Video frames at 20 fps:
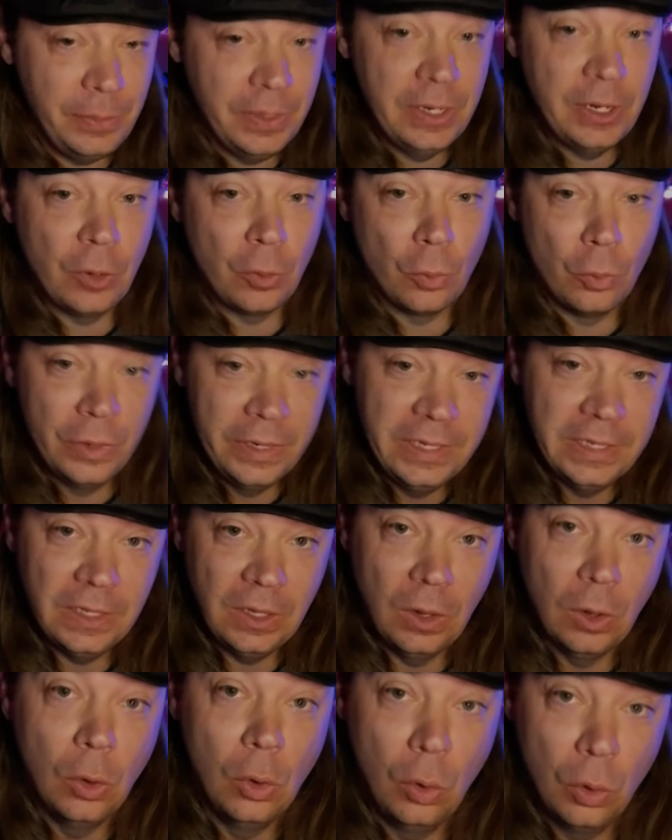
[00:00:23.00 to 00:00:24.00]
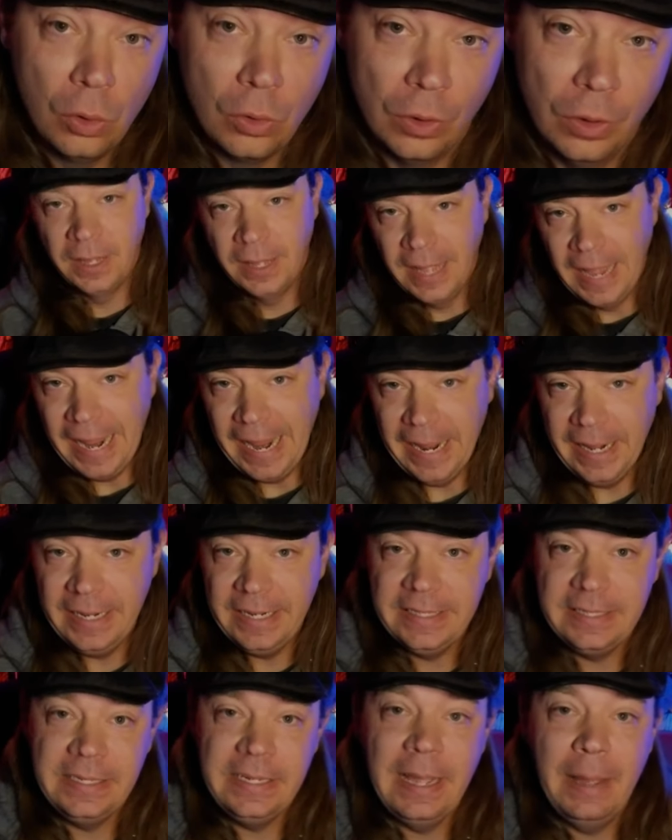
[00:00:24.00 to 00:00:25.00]
It Real Horror, and he
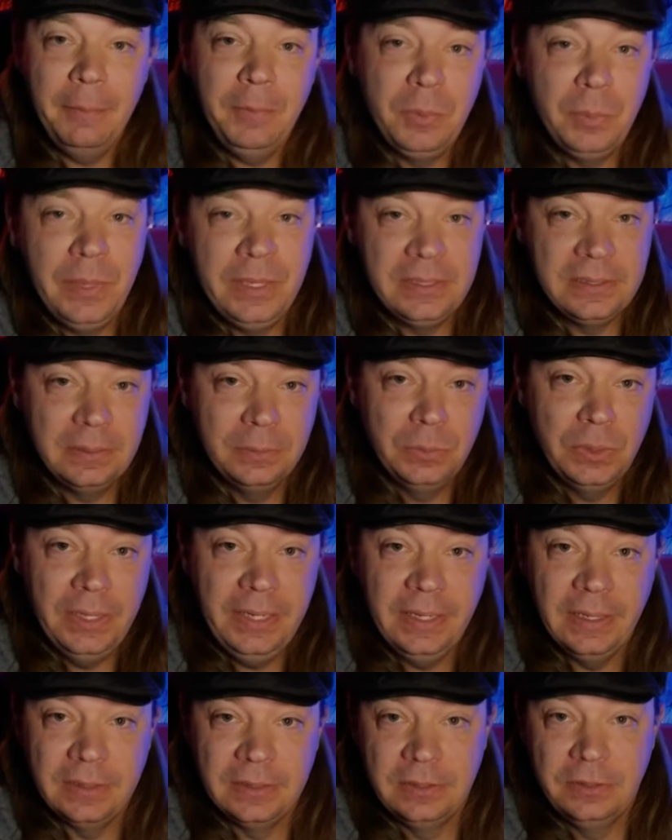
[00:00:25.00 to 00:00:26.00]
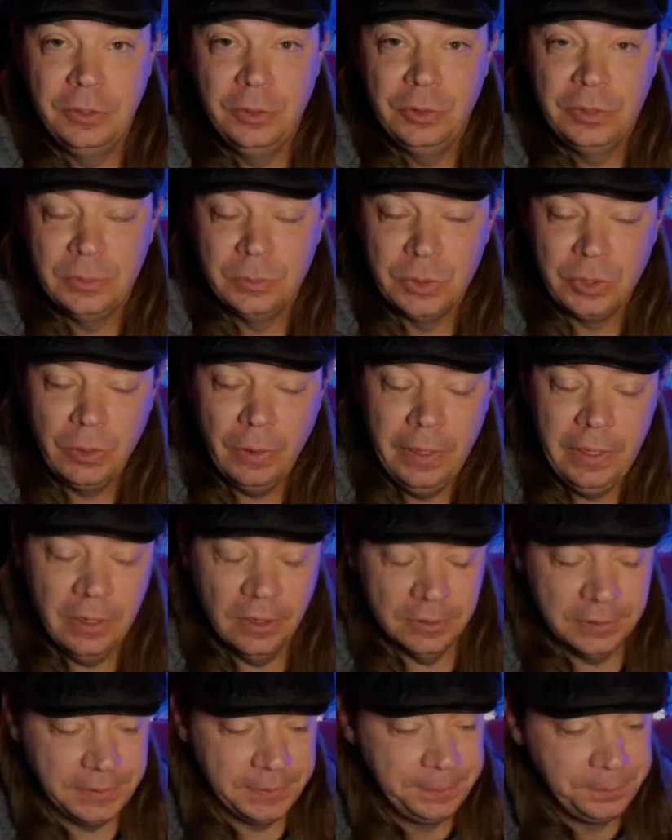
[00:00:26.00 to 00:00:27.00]
DM'd me some links to some
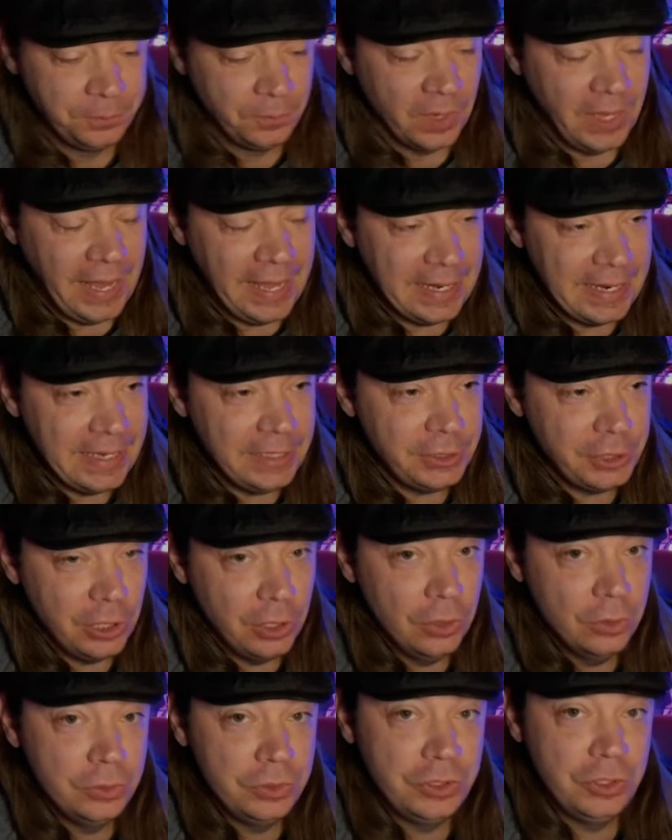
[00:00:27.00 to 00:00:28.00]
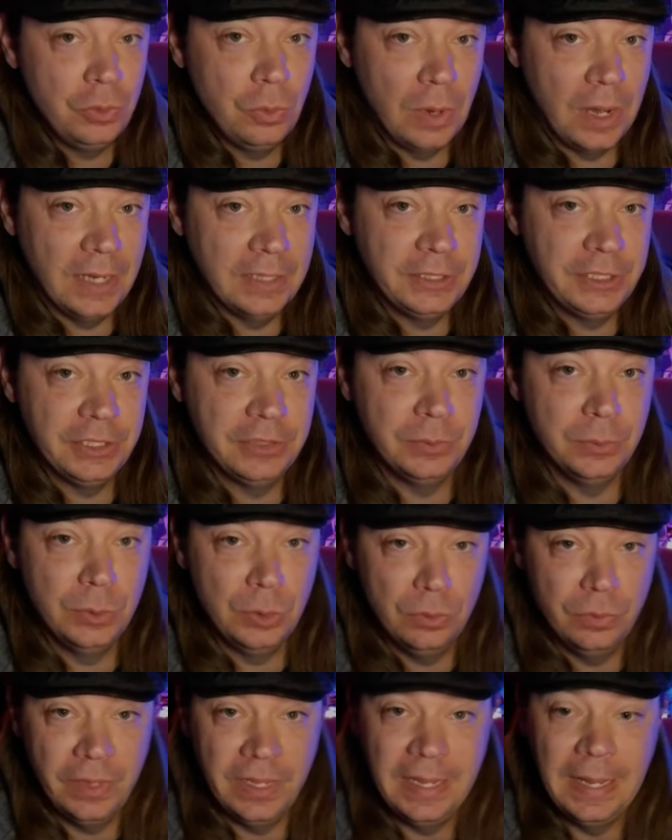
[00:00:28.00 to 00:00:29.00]
screeners. And I chose to watch his
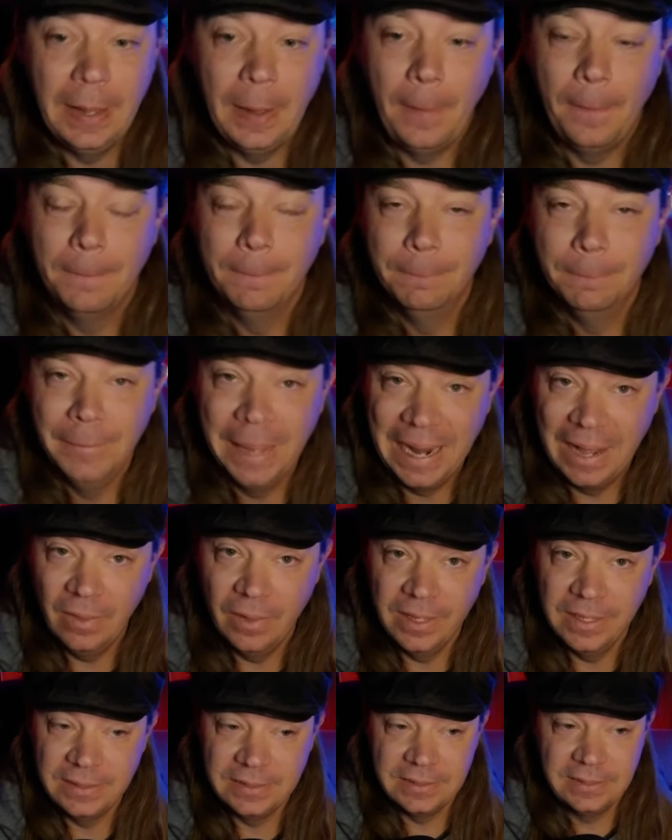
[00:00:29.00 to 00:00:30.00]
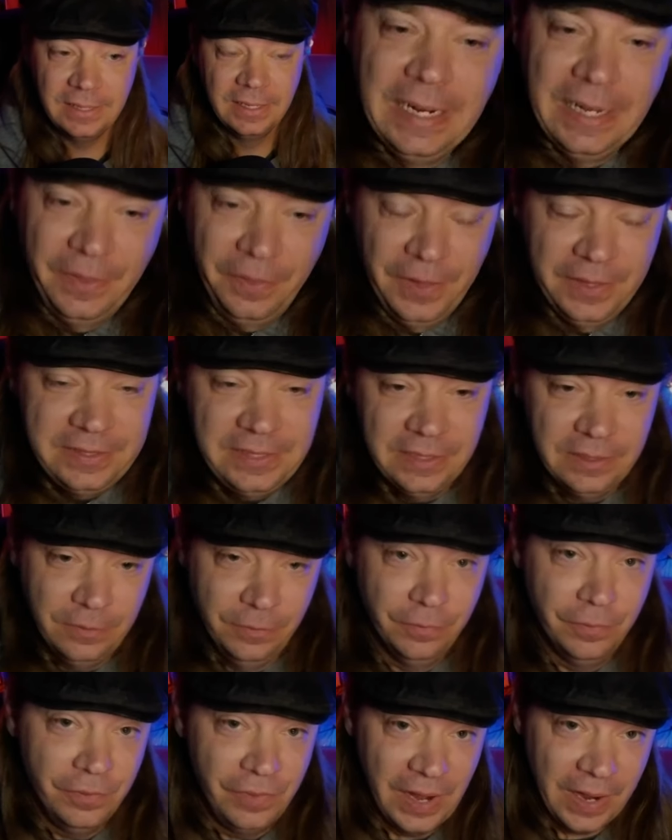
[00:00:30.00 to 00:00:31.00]
movie, Malice. This is
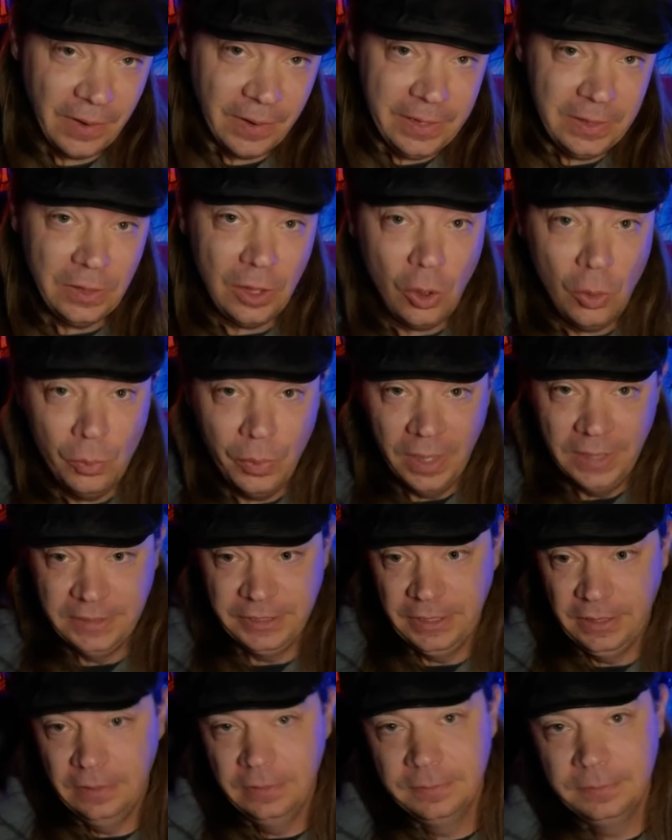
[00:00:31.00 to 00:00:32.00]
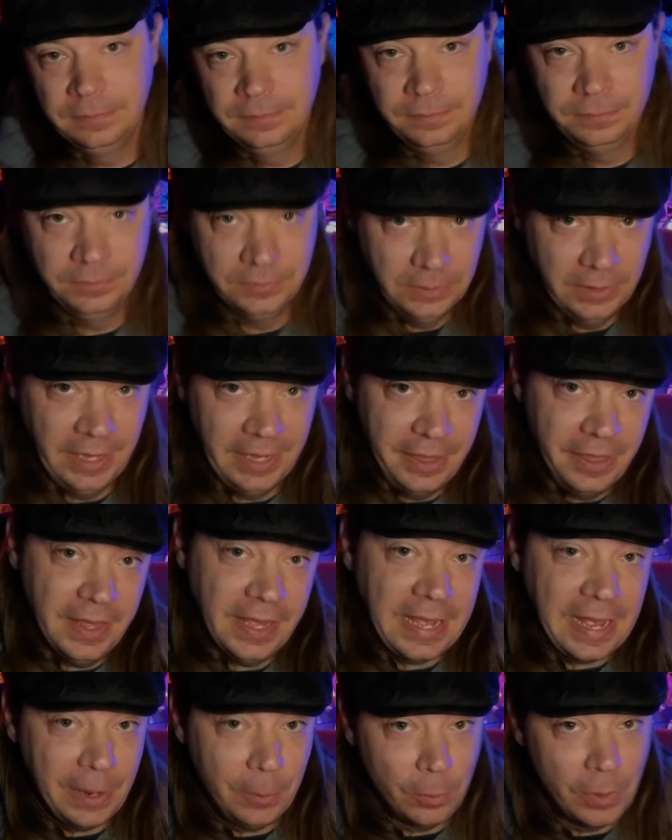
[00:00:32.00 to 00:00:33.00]
very low budget. I think
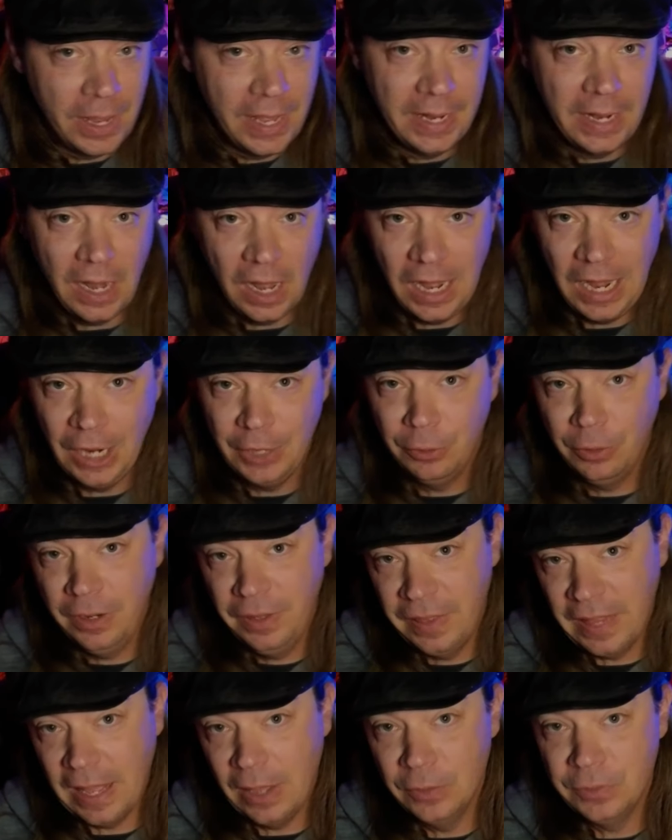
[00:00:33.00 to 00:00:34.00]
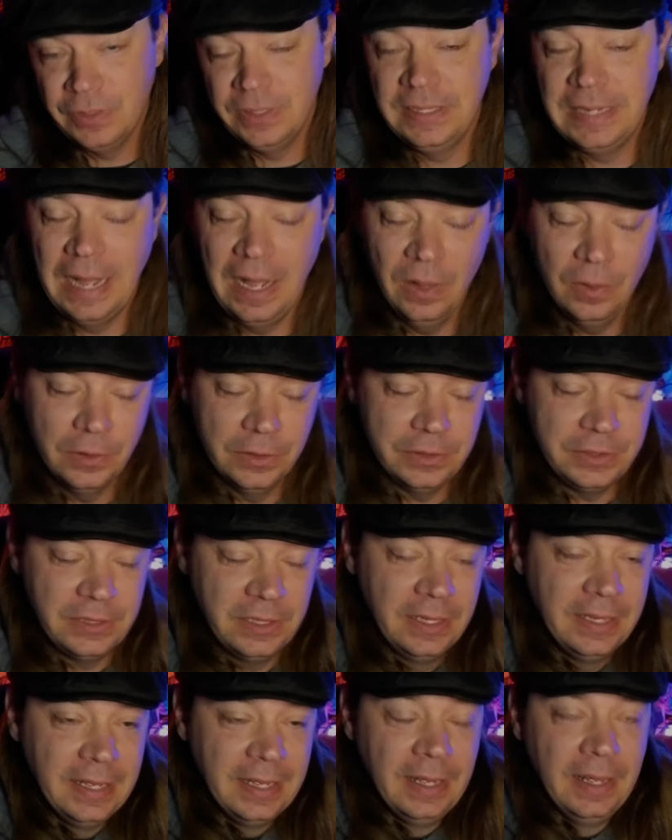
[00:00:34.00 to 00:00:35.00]
I read $100,000,
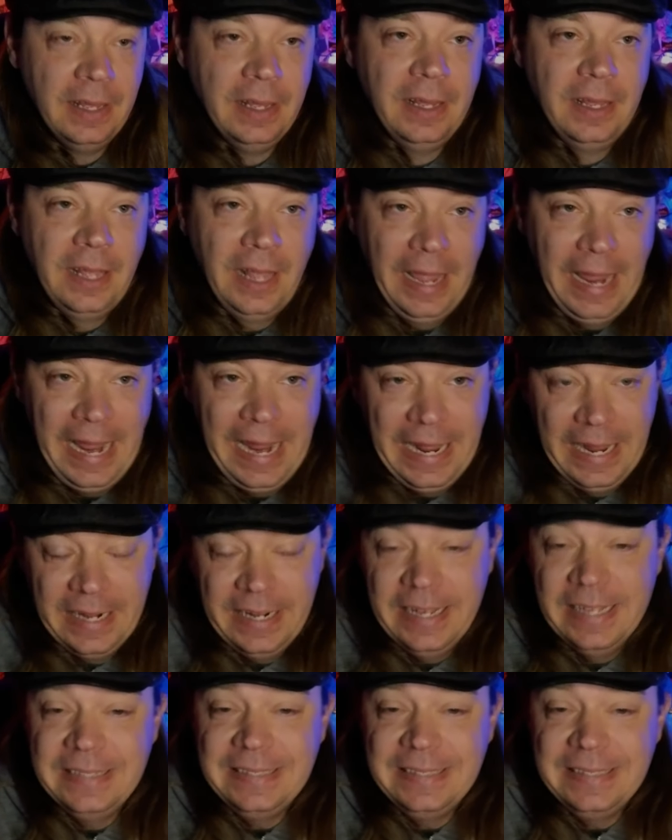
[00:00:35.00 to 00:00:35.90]
and it's